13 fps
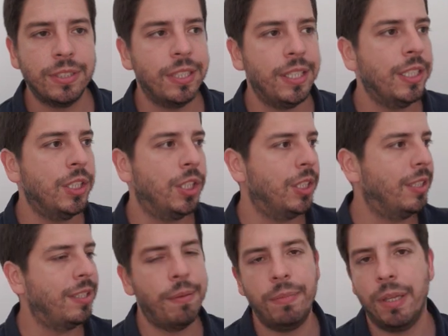in, just
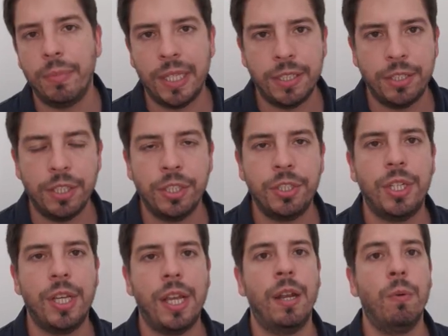send me a message
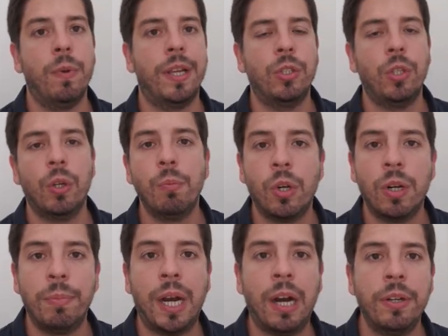and we can talk more
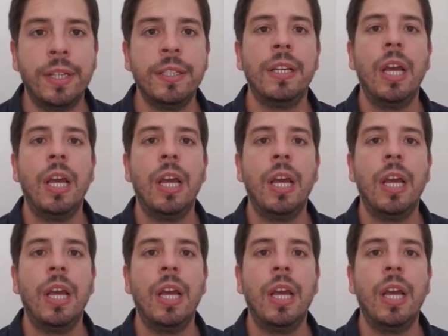about it